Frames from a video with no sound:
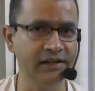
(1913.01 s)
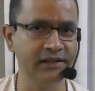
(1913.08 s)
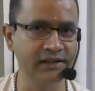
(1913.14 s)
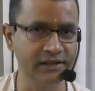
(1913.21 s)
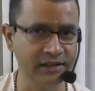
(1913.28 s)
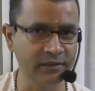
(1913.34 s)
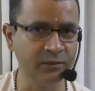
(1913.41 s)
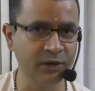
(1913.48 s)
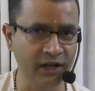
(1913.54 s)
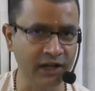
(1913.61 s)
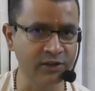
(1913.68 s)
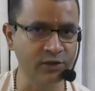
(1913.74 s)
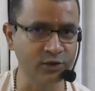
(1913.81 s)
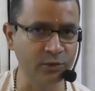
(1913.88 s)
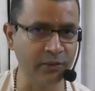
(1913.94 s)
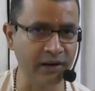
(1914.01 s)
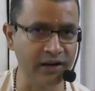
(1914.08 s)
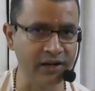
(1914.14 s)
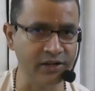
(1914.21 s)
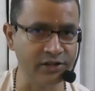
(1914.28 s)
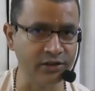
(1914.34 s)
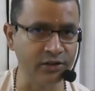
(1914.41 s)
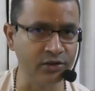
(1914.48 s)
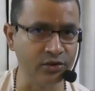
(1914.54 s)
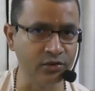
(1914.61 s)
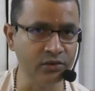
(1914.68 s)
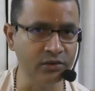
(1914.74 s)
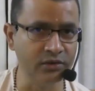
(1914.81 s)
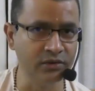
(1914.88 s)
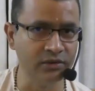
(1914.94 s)
Someone has to manage it
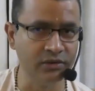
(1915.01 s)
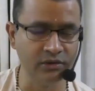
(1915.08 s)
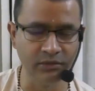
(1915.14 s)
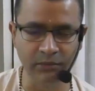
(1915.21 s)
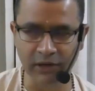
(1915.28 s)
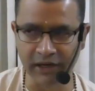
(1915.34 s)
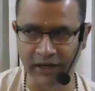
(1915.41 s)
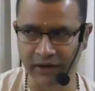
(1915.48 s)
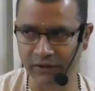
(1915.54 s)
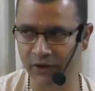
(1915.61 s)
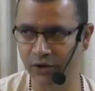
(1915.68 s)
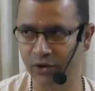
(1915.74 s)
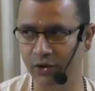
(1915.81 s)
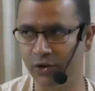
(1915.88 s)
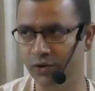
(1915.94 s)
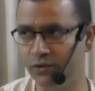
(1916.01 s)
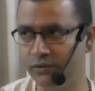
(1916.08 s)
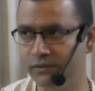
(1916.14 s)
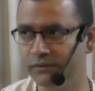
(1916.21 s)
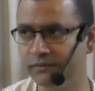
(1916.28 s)
to be given to you.